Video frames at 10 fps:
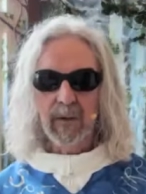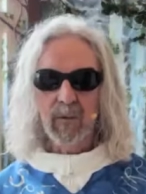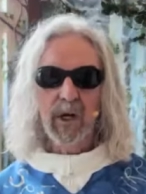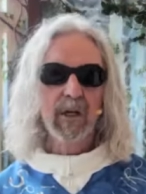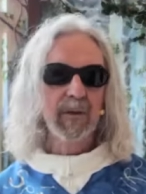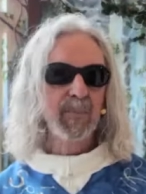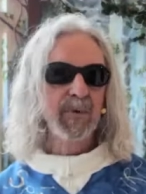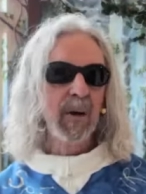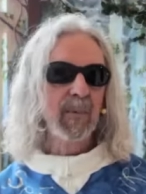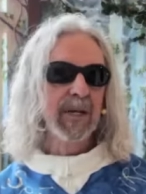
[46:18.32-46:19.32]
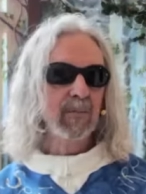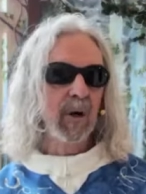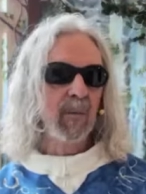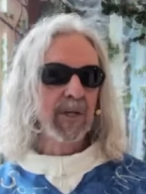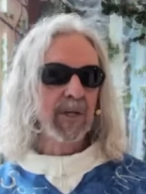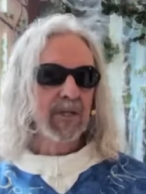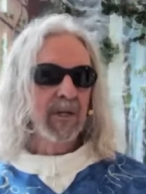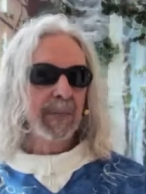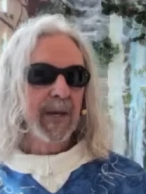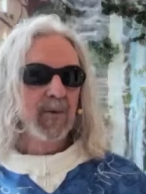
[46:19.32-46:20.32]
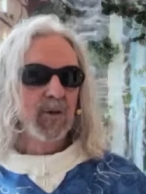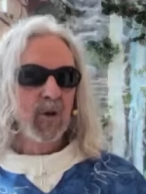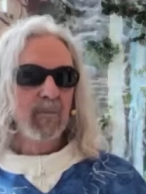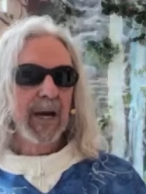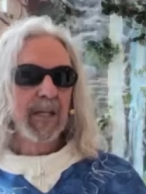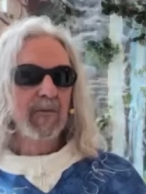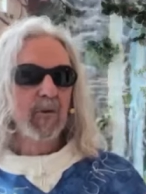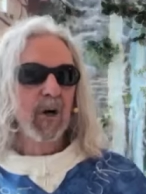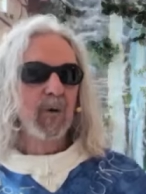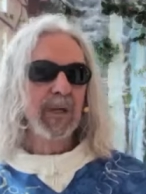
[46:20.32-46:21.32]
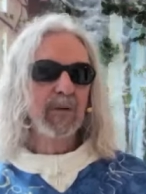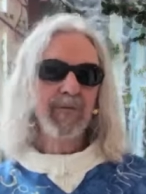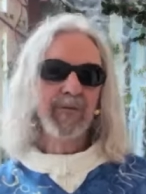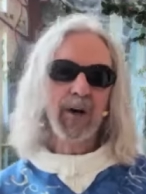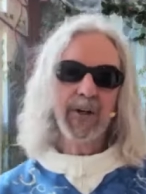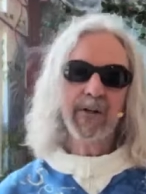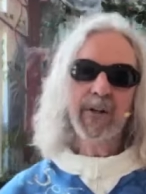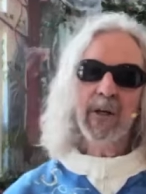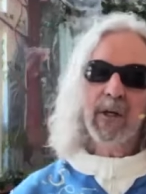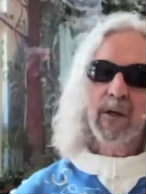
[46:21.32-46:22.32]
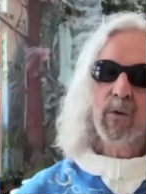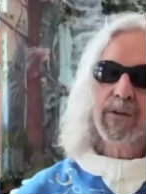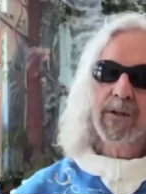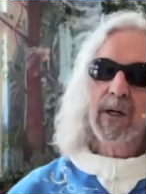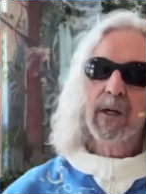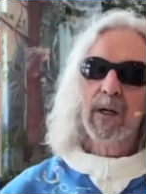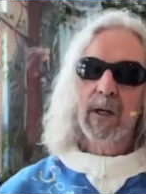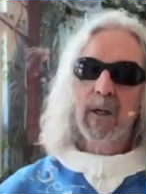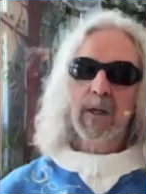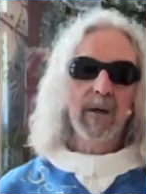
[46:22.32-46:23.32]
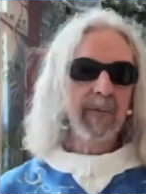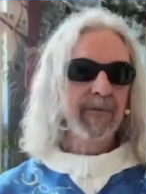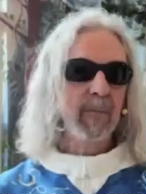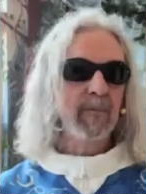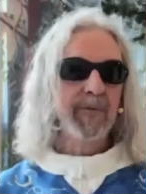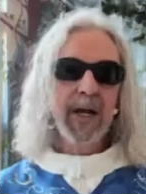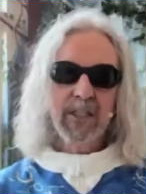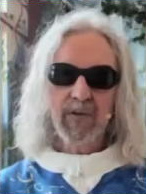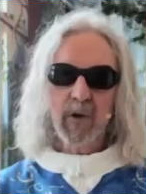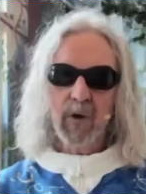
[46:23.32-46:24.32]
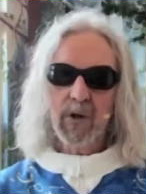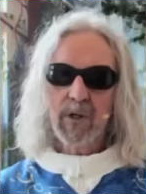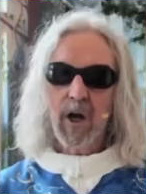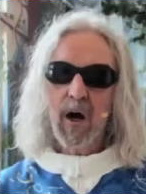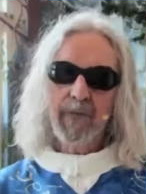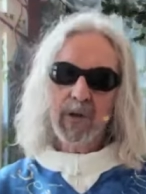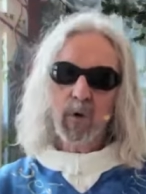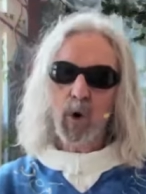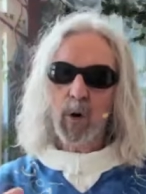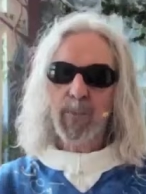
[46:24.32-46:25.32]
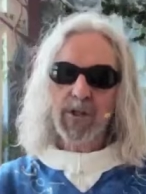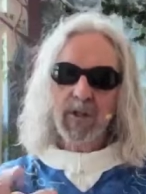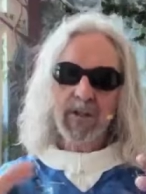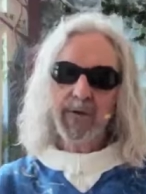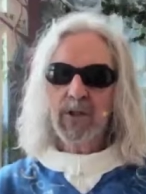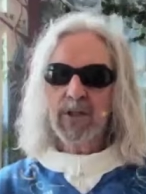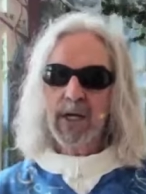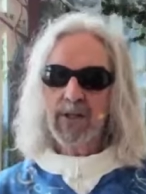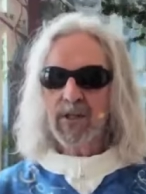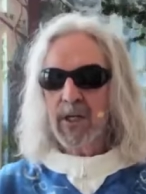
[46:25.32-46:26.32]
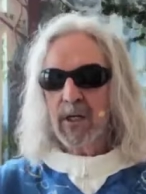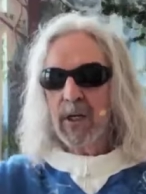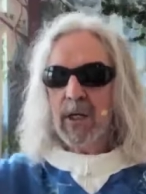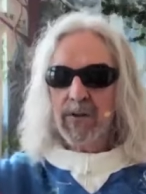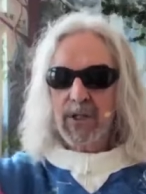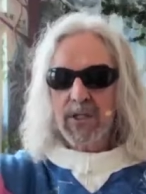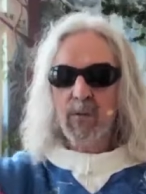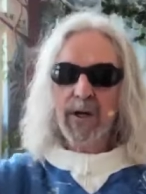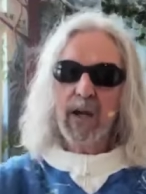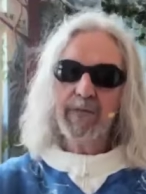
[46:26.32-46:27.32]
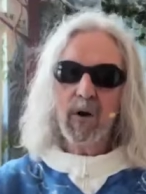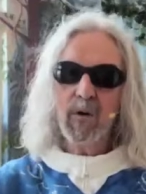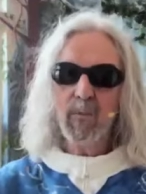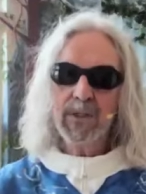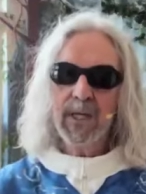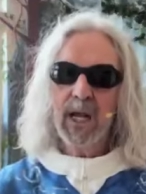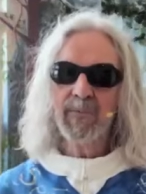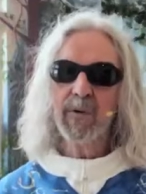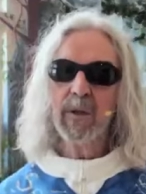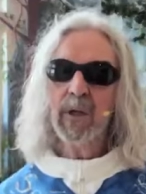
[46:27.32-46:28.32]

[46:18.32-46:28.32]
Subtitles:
Well, the problem at the moment is I'm sure many of you are being flooded with from friends of yours offering you a whole bunch of different sites and saying, this is the one I found most helpful.